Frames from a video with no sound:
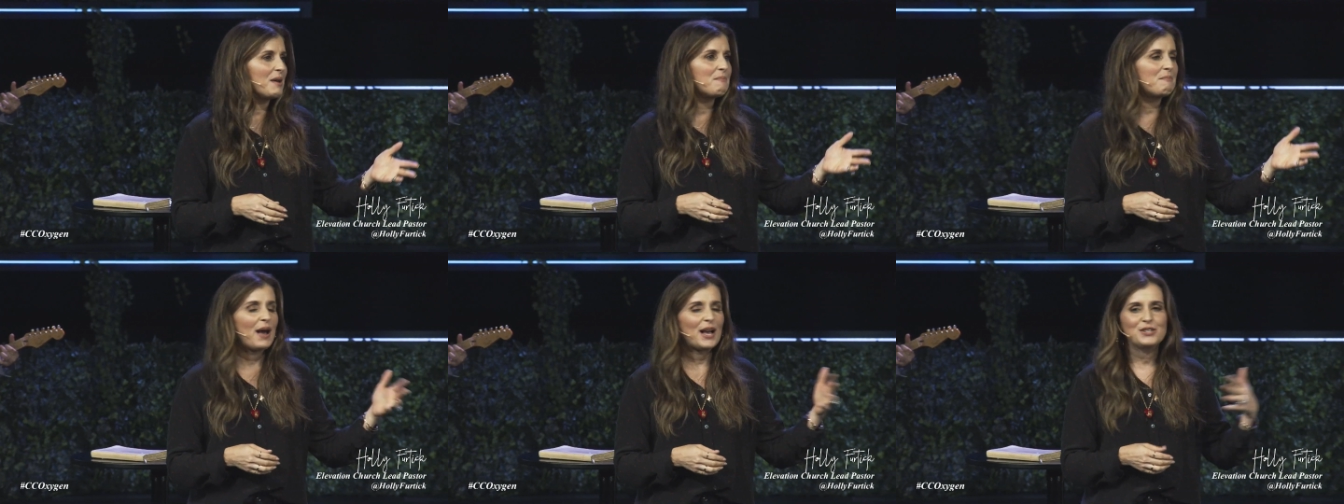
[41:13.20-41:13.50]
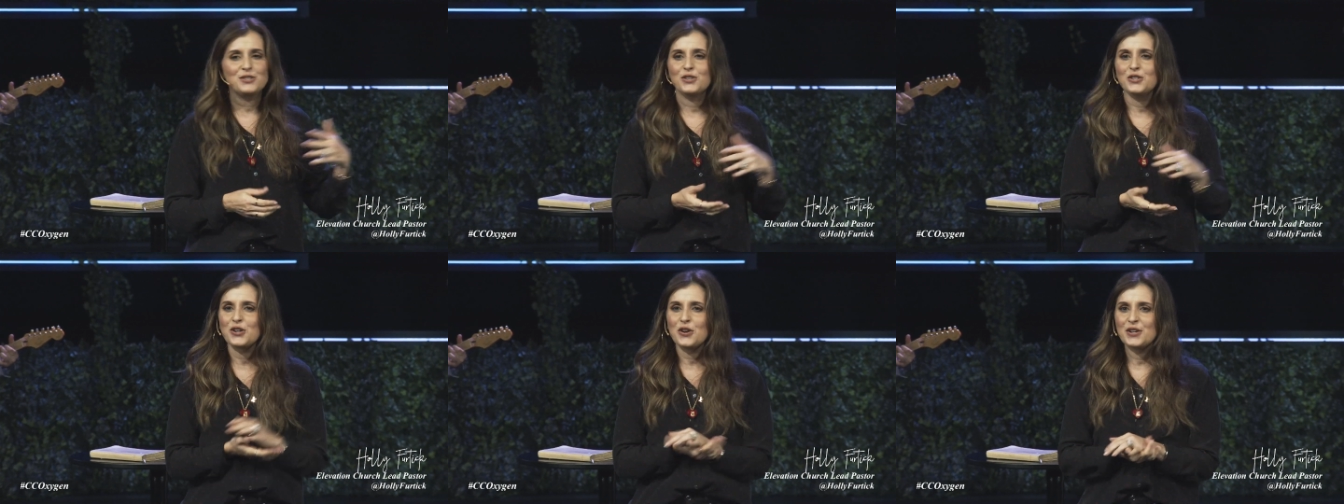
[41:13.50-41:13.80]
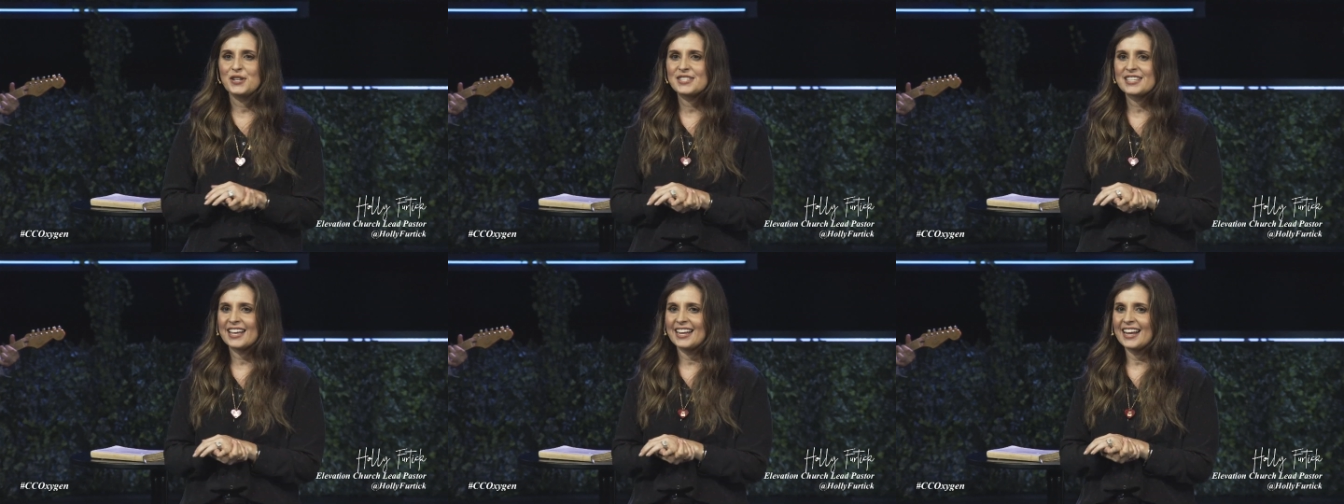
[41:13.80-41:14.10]
Pastor
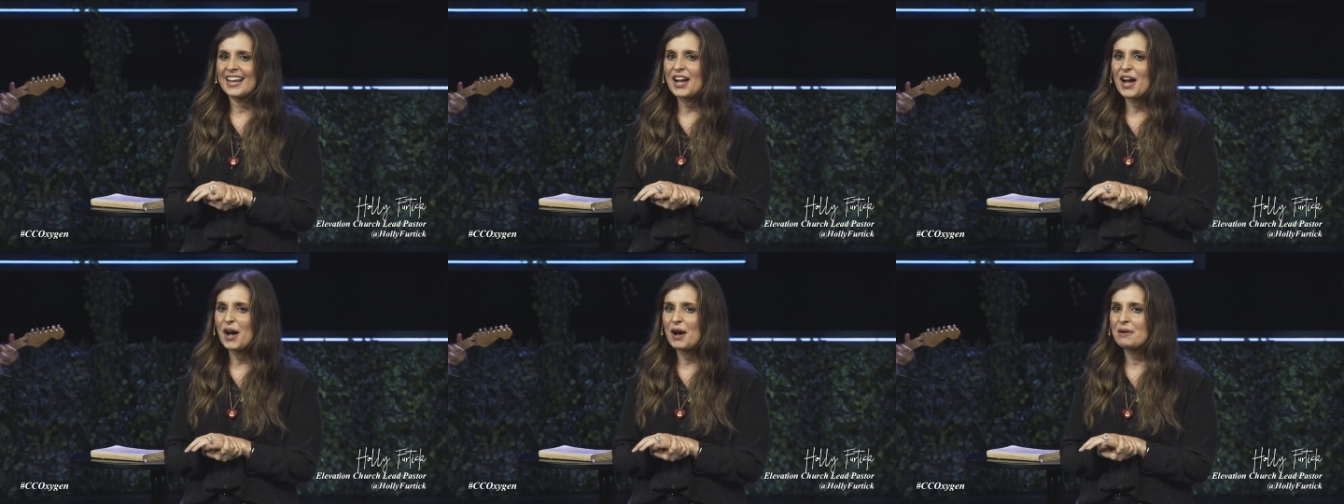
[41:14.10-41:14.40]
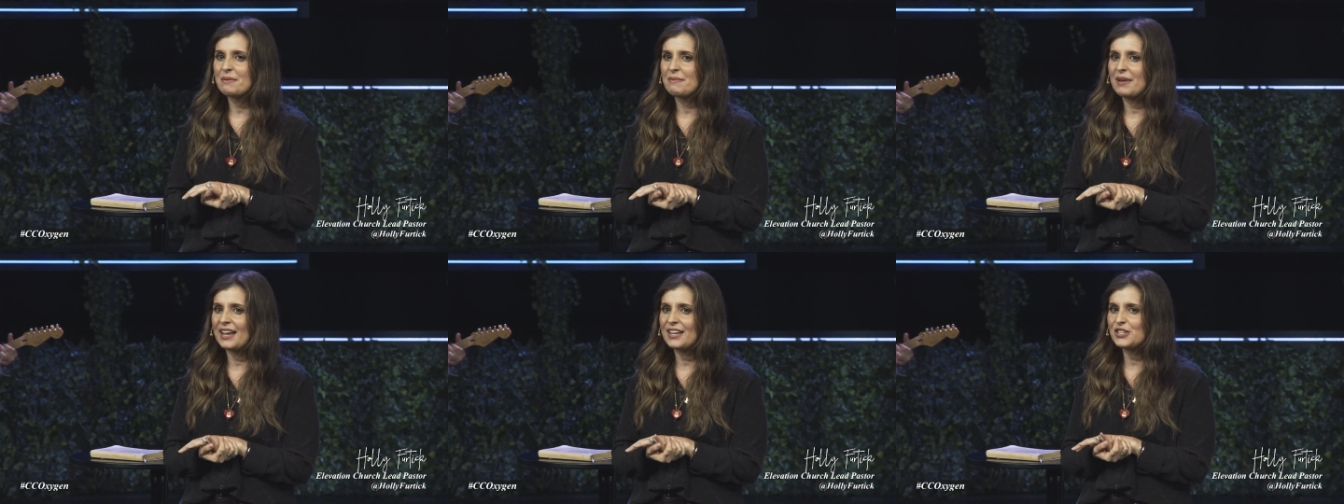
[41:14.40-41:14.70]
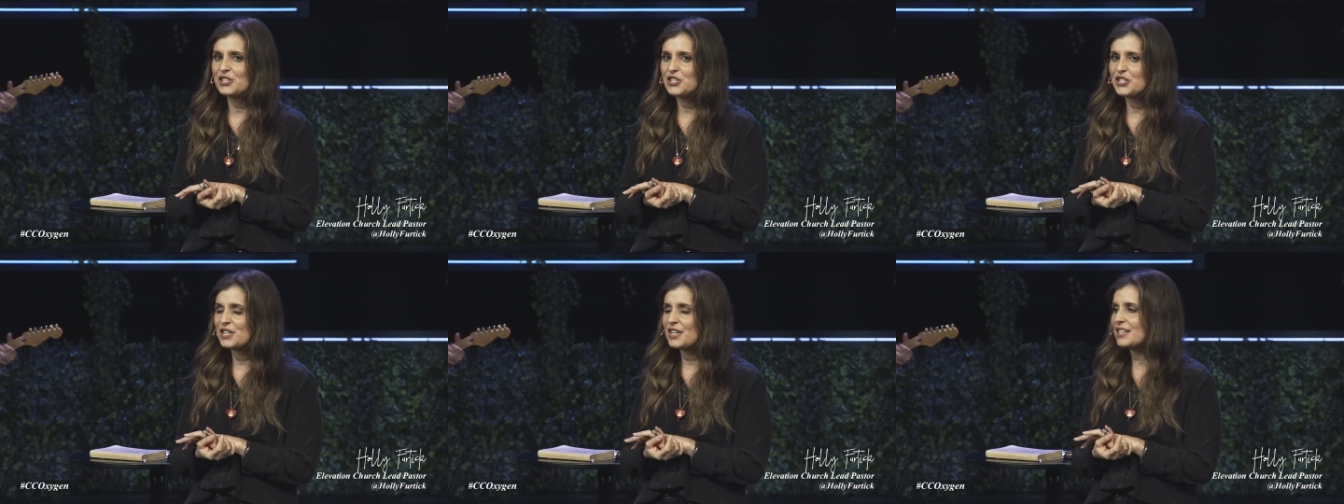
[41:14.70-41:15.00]
Jody's gonna come
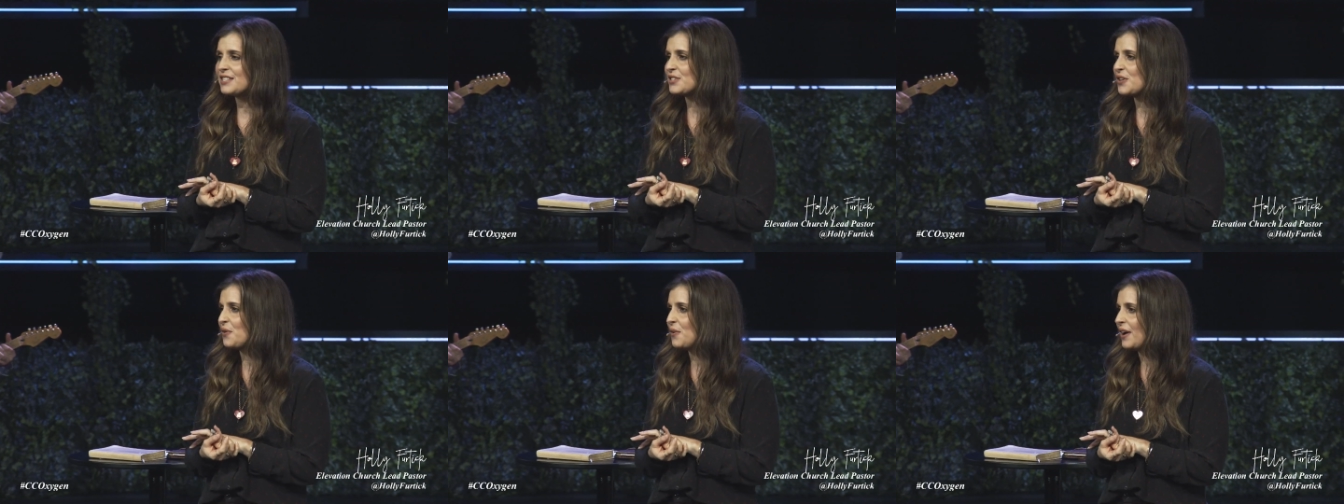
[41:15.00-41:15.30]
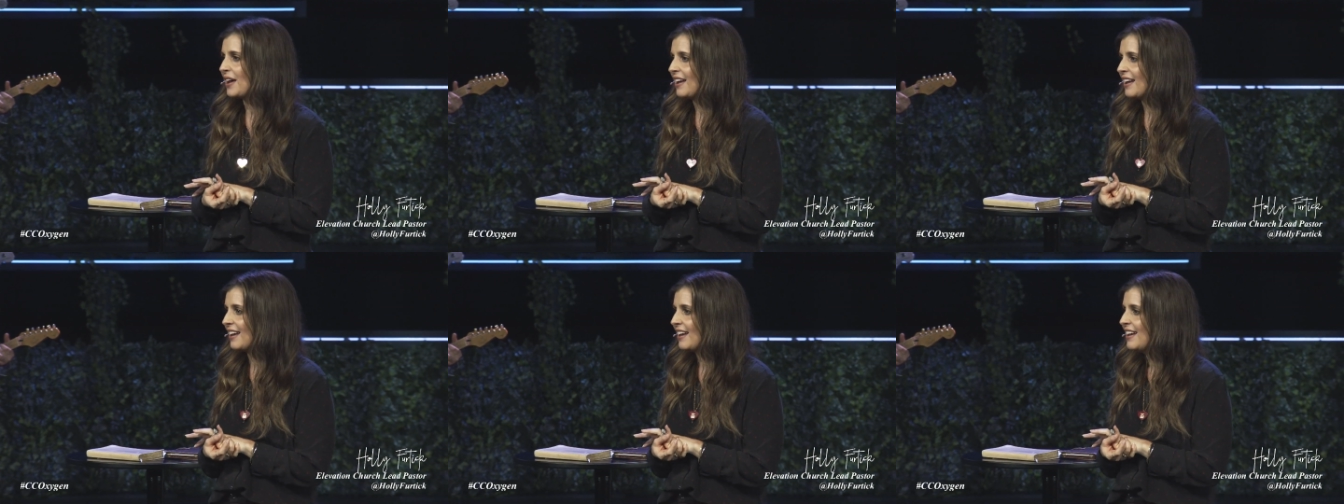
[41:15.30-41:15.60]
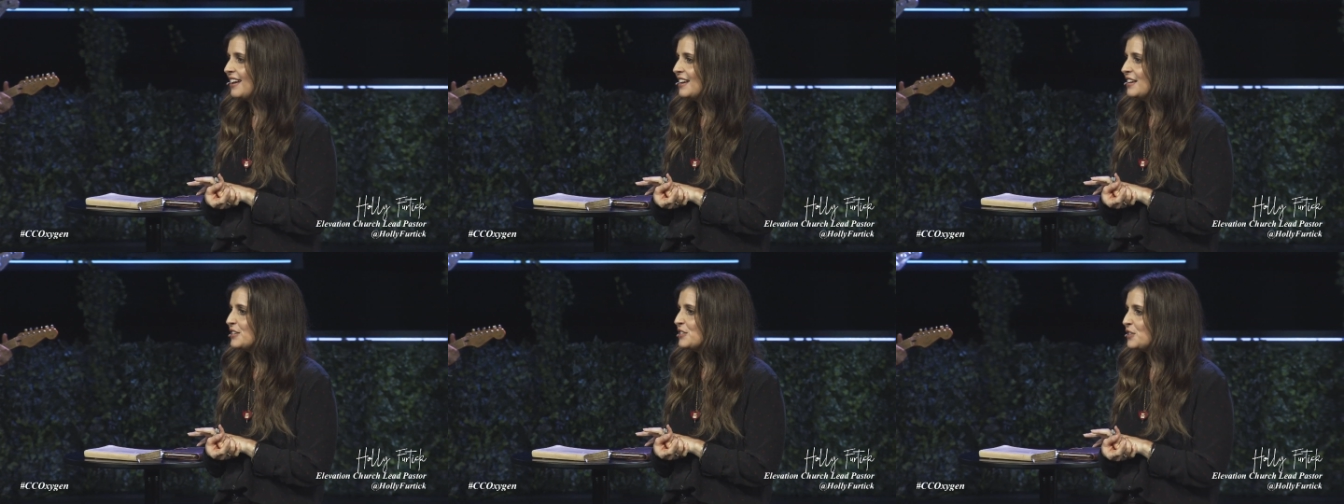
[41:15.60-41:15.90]
and she's going
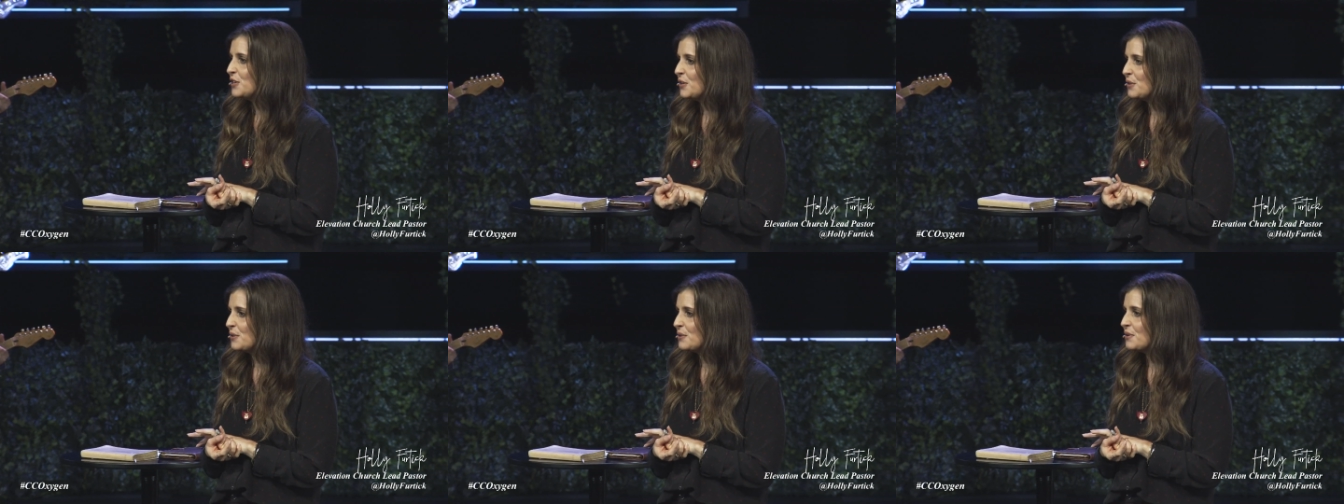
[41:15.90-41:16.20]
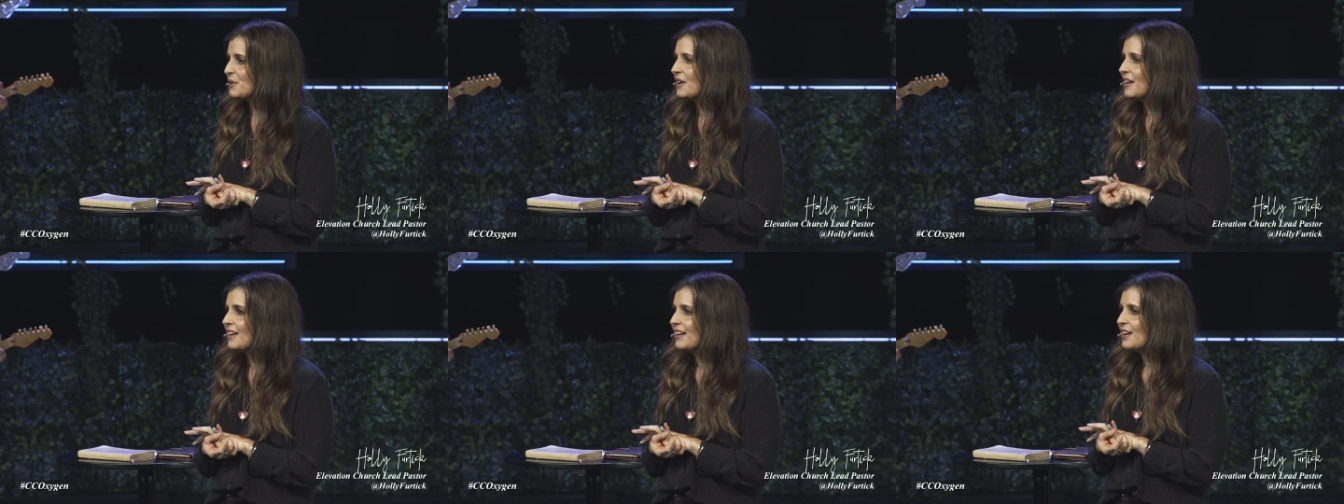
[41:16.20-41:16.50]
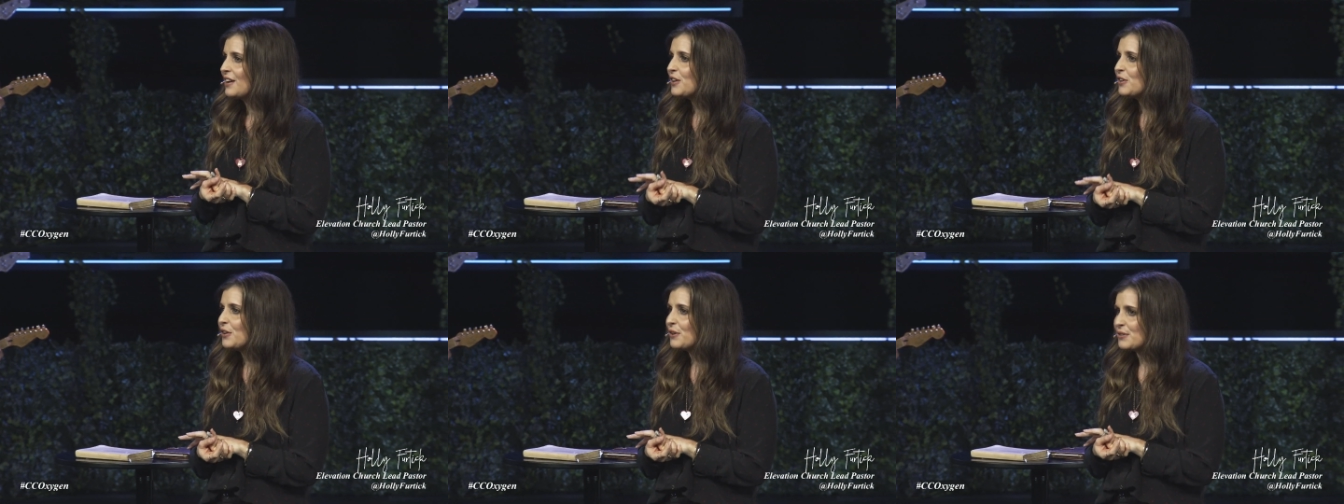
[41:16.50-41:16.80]
to
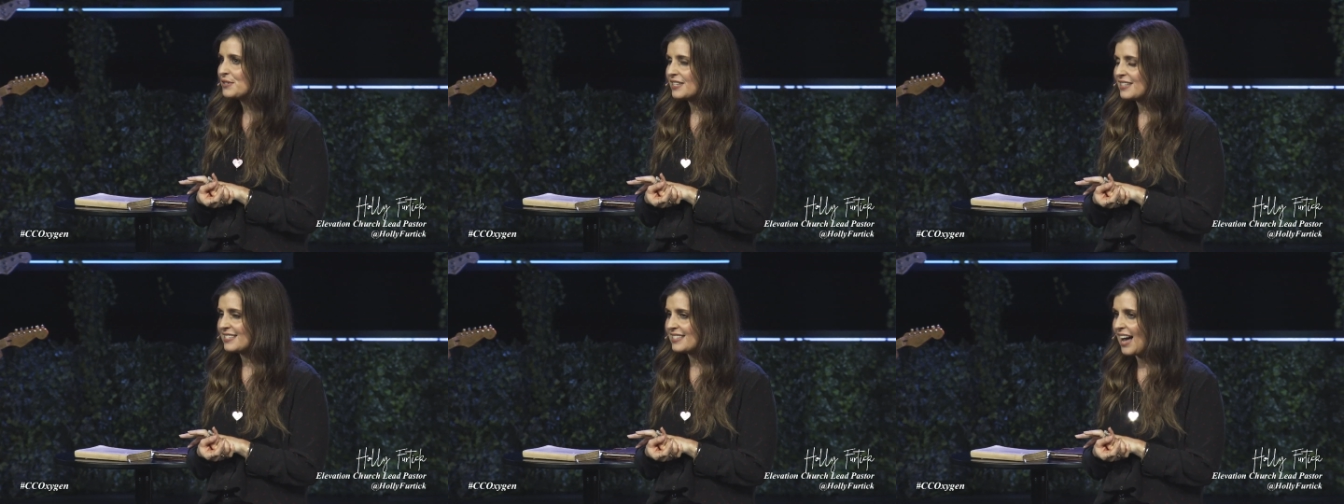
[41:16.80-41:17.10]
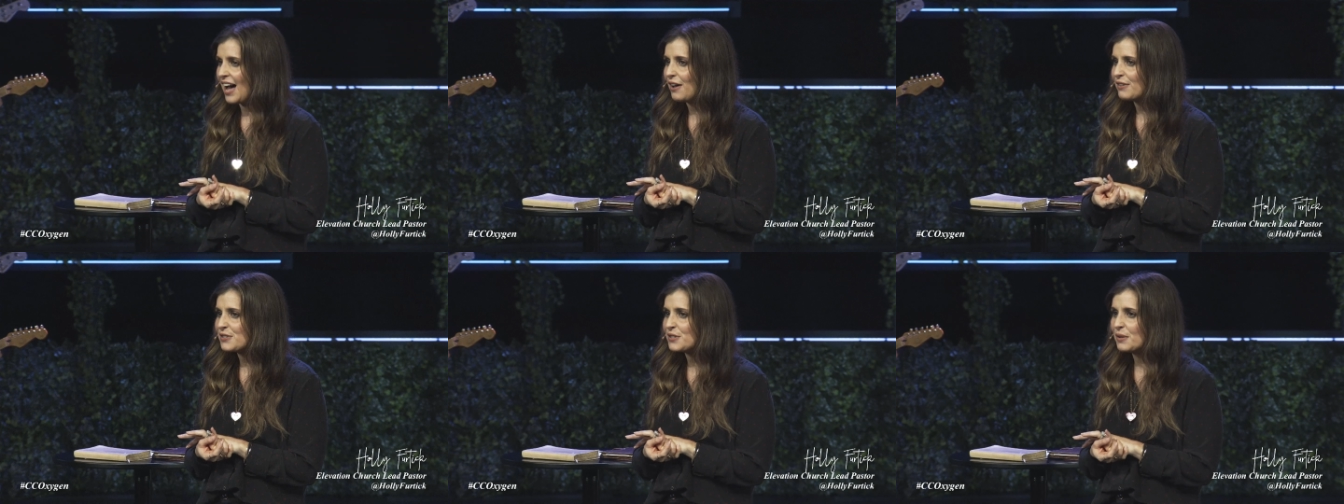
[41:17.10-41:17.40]
close us out.